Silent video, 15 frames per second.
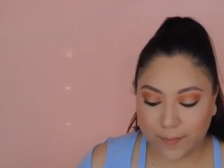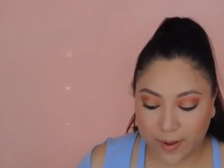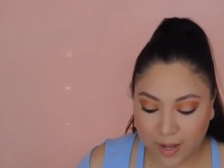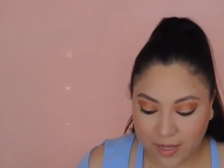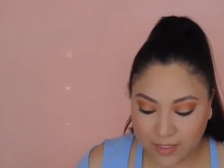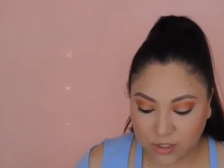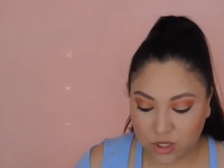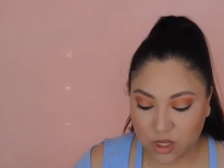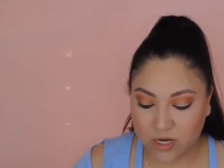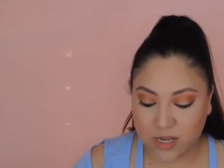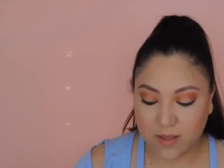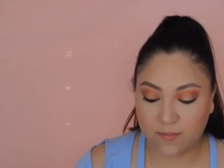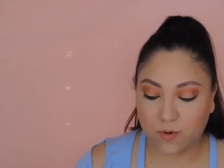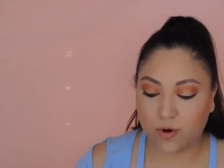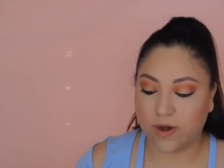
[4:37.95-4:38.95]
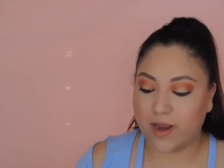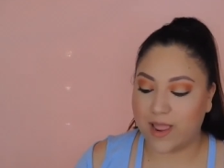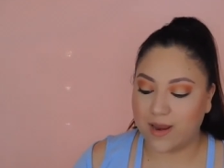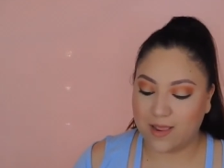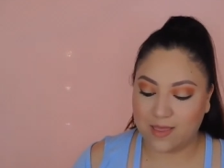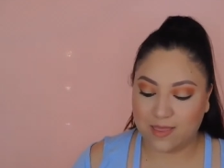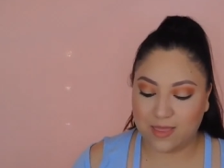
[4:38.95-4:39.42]
bugs on them or
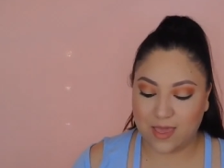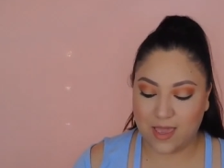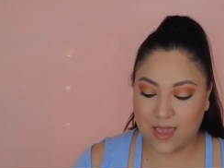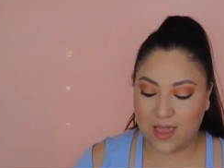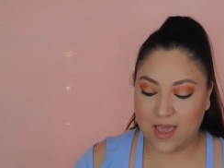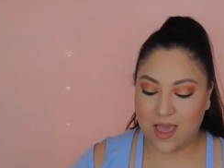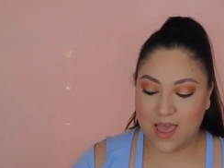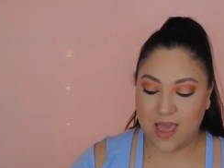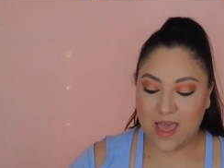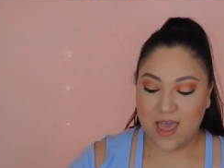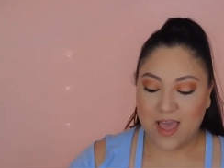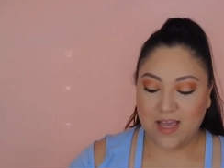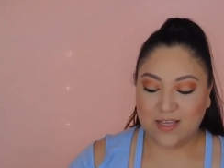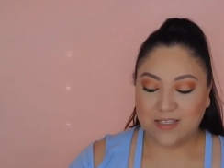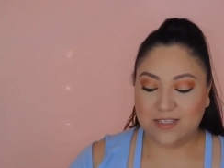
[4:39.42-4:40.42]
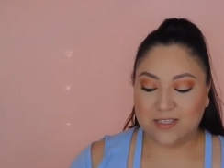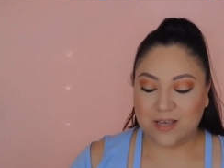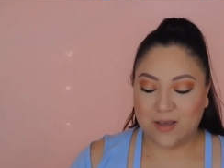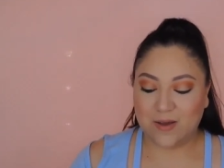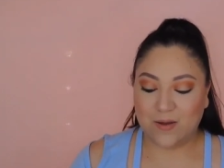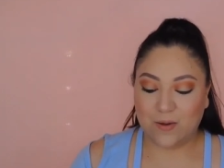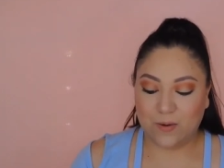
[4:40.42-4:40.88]
anything.
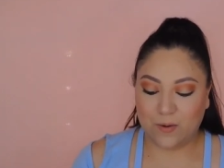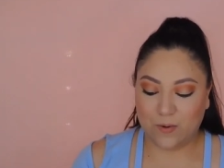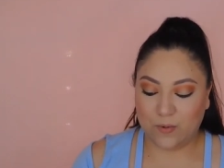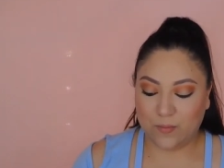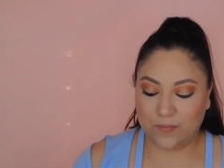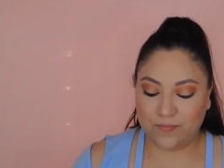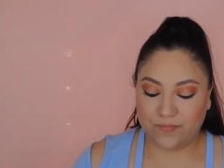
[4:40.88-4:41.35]
So